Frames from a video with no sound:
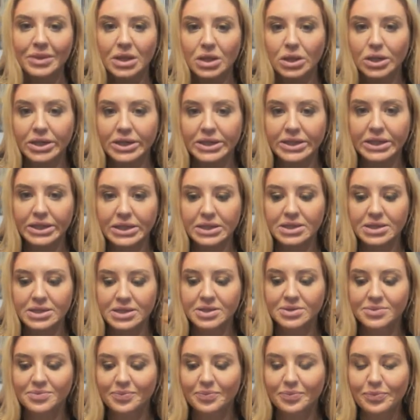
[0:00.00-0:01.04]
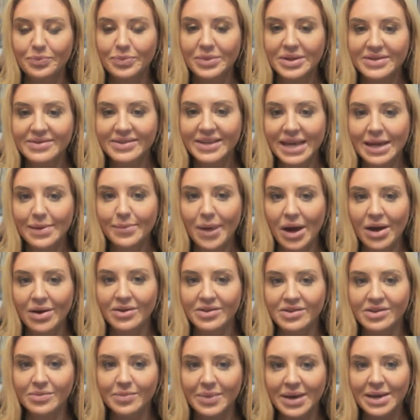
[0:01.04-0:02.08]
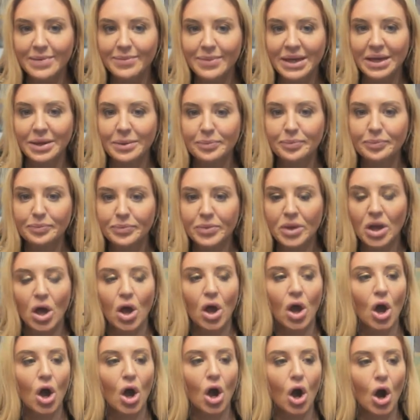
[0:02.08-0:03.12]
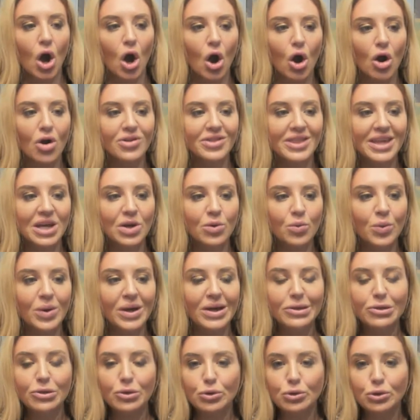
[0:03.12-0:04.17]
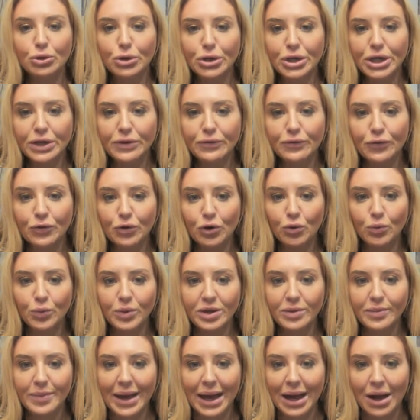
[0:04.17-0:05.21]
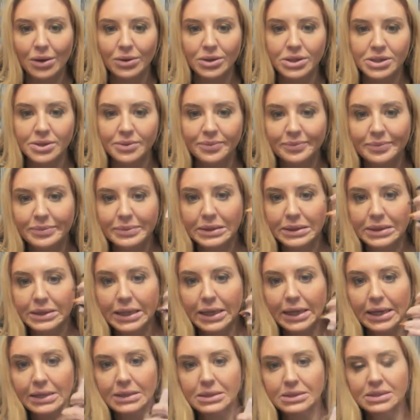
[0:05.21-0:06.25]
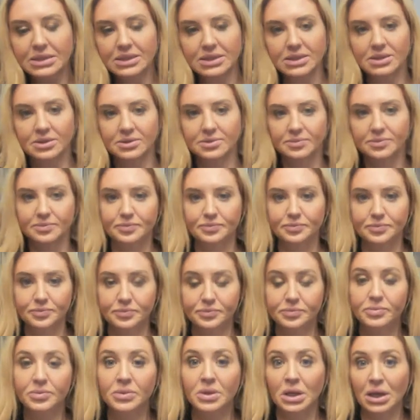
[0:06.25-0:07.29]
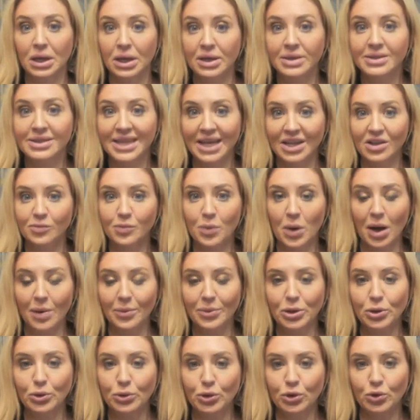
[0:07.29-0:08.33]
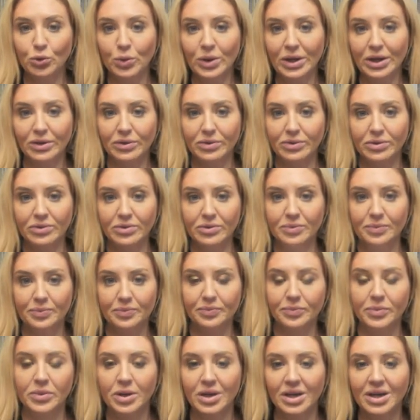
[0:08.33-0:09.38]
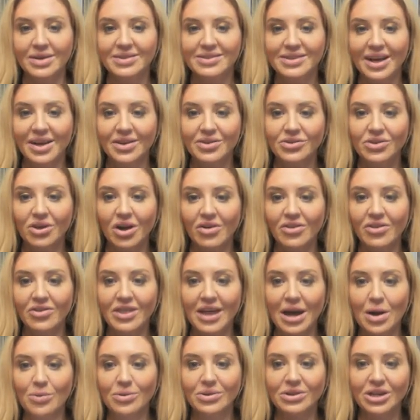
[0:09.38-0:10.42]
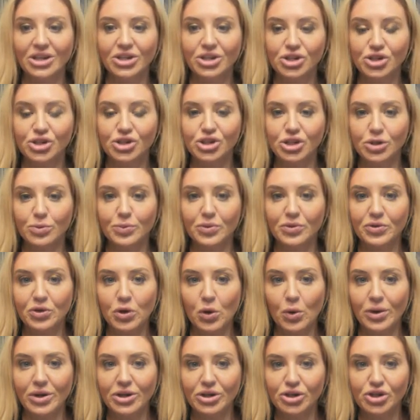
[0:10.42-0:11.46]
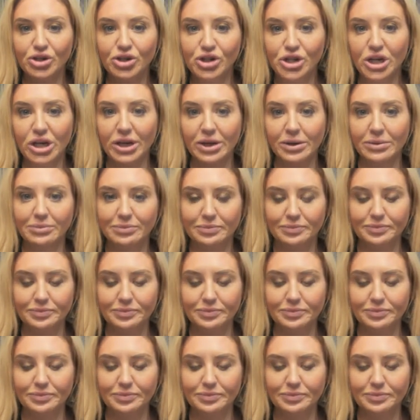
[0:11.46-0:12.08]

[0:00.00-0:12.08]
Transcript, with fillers: Look at this. This came out as a maybe. Are they with or looking for a rebound? Yes. That's probably who they're with because I saw that that relationship was going to shit.